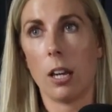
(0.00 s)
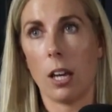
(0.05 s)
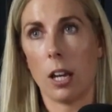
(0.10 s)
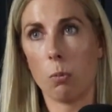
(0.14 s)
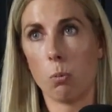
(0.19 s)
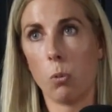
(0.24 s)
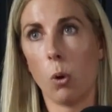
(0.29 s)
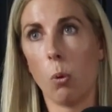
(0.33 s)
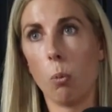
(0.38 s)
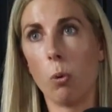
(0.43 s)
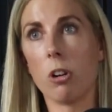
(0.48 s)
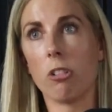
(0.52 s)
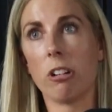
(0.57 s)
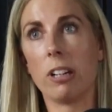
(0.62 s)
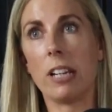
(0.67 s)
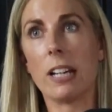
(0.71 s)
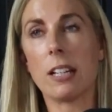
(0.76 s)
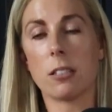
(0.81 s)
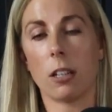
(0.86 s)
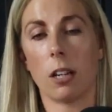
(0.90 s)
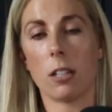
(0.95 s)
And what we're
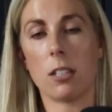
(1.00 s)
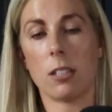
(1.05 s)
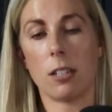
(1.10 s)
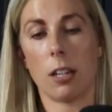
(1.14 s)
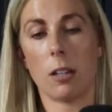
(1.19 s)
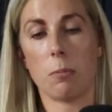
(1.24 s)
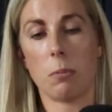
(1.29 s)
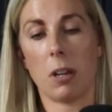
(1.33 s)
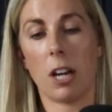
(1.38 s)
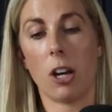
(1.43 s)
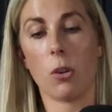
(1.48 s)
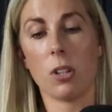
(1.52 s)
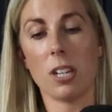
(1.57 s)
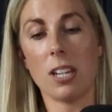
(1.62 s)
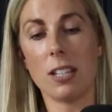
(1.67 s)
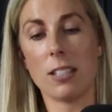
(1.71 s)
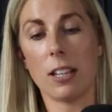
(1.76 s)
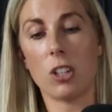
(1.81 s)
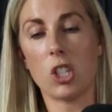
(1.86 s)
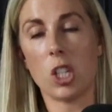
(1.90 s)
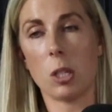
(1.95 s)
really excited about
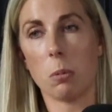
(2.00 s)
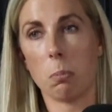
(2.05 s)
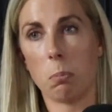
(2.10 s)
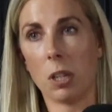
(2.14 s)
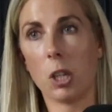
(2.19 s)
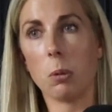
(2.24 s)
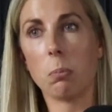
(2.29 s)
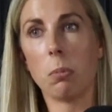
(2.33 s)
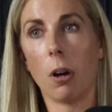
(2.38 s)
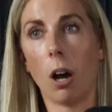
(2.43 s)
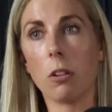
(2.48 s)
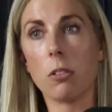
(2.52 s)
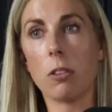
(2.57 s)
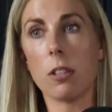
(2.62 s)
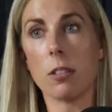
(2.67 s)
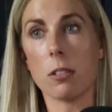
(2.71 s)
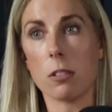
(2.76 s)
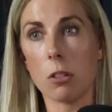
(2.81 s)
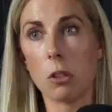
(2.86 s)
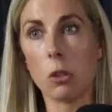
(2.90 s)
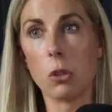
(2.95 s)
is actually being part of
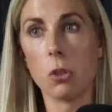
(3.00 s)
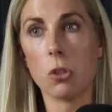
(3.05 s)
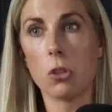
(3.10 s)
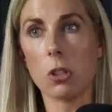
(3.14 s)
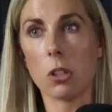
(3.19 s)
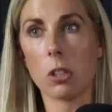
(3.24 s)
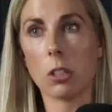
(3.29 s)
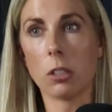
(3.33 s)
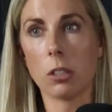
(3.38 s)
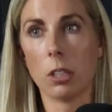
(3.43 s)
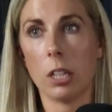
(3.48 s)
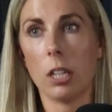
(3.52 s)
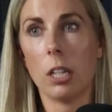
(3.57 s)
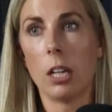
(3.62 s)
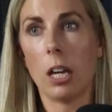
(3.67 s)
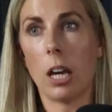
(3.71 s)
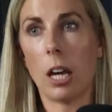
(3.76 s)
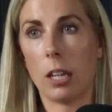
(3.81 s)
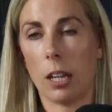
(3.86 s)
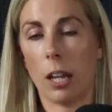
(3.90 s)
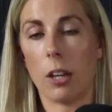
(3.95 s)
the solution
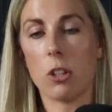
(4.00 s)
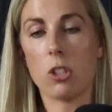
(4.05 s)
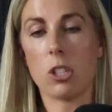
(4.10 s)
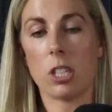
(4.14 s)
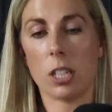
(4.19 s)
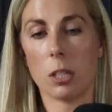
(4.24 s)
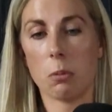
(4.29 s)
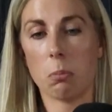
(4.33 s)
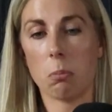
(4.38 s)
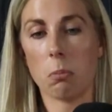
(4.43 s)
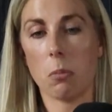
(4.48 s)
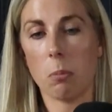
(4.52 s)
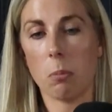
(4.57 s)
and actually